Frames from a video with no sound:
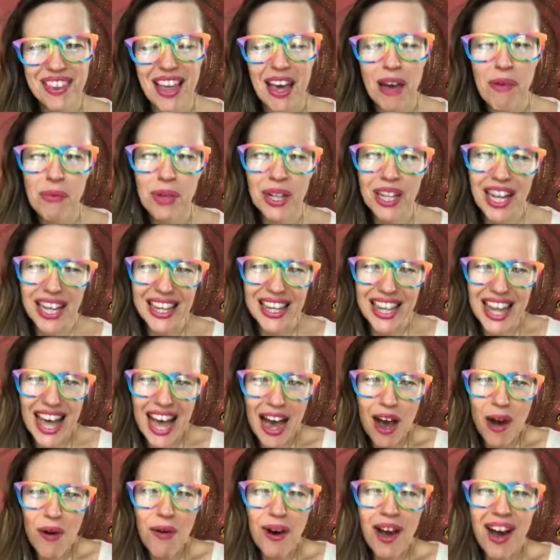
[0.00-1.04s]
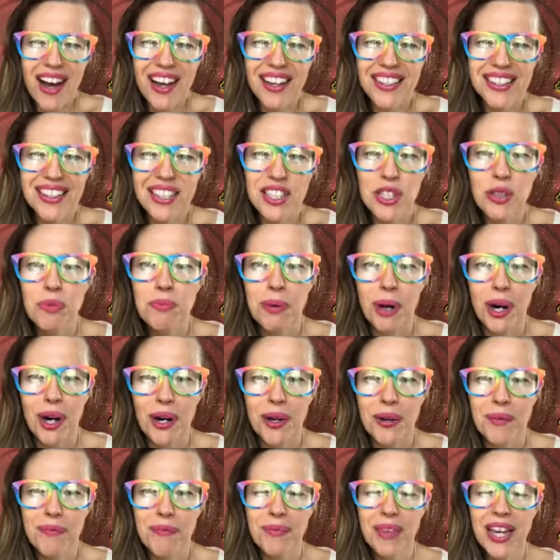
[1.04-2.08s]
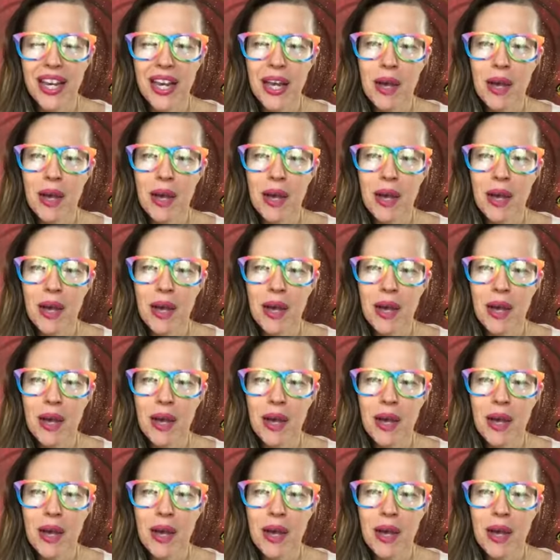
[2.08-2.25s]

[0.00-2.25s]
That will allow us to burn.